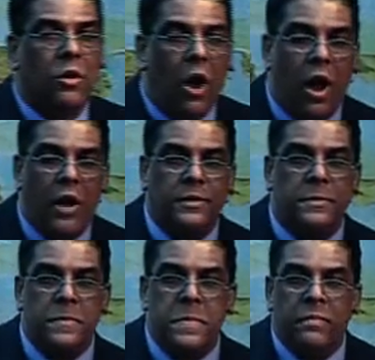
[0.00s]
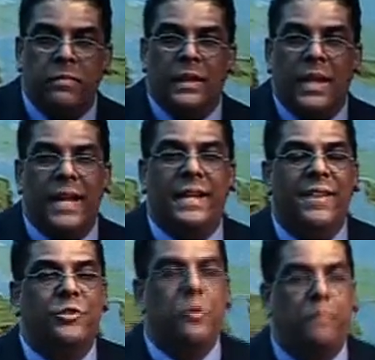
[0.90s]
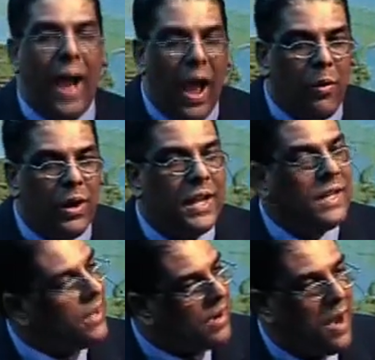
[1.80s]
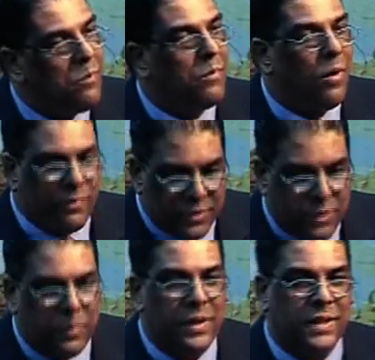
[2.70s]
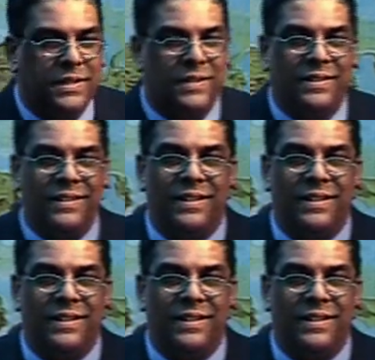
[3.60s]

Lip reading: God, it gives you power in the realm of the spirit.